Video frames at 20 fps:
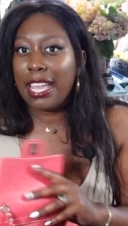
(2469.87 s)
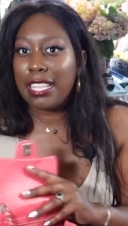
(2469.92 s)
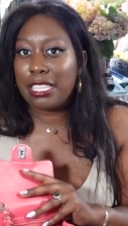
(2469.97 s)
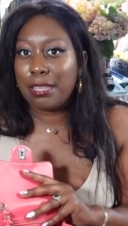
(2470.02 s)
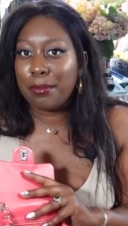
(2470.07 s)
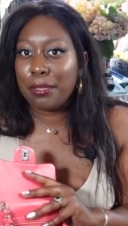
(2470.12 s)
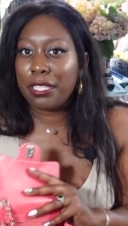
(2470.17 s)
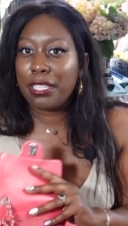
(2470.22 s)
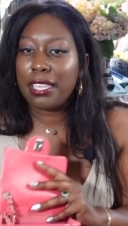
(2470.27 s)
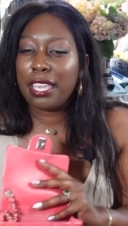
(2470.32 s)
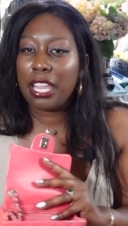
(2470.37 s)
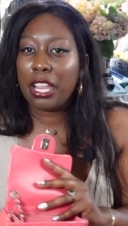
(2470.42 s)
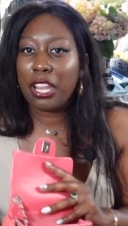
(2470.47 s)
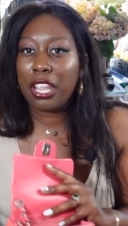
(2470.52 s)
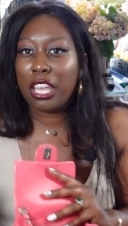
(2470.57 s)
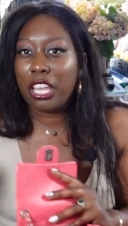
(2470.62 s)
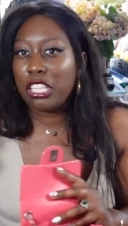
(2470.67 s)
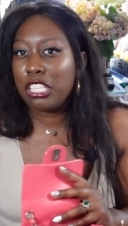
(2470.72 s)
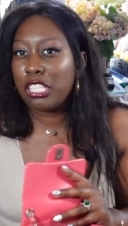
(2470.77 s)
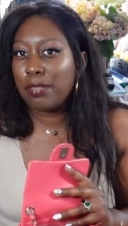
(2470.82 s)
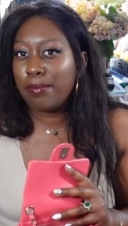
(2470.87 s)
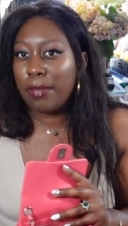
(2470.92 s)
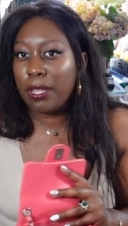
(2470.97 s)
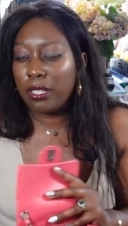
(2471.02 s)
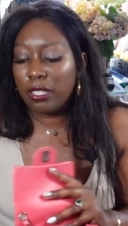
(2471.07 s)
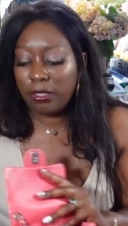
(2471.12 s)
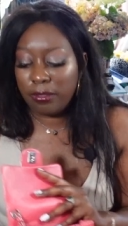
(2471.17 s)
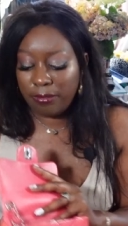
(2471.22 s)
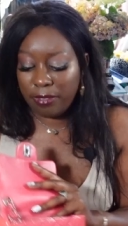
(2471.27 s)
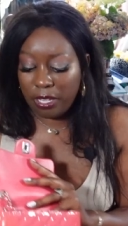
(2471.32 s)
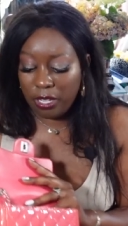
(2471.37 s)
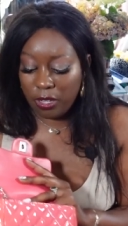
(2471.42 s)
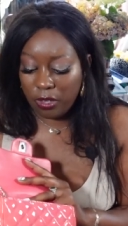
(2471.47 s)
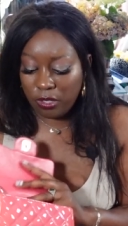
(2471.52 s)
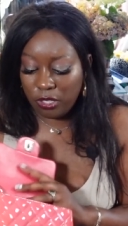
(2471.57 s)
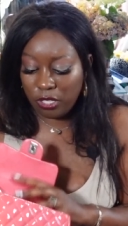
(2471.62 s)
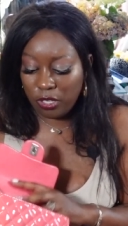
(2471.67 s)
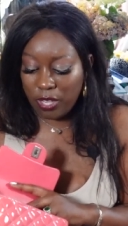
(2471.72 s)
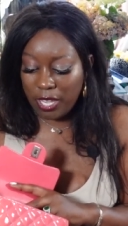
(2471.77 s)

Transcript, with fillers: I typically carry a smaller phone,